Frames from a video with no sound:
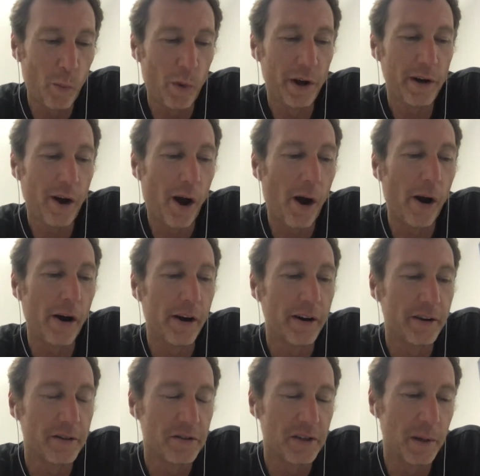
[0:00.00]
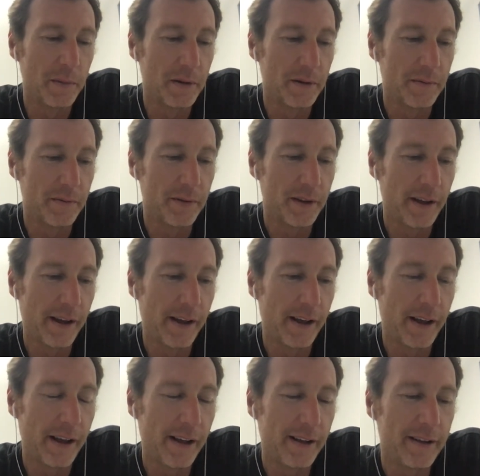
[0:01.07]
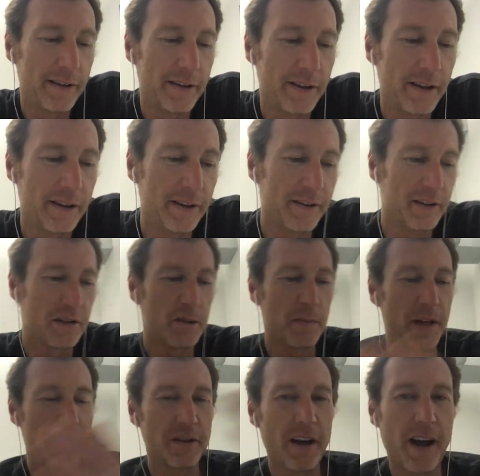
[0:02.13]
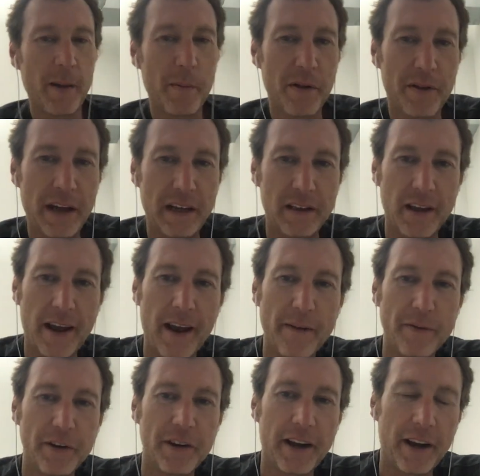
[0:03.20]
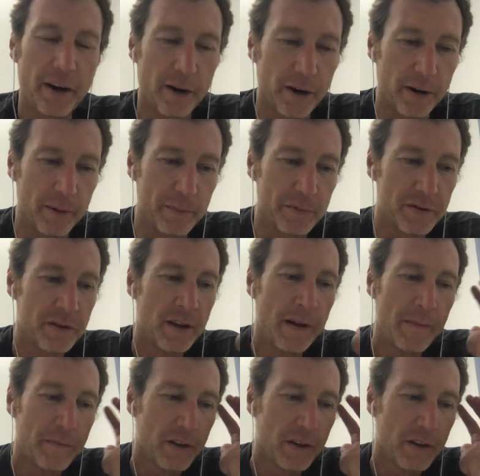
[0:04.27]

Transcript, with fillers: what are some of let's spend time on like the everyday herbs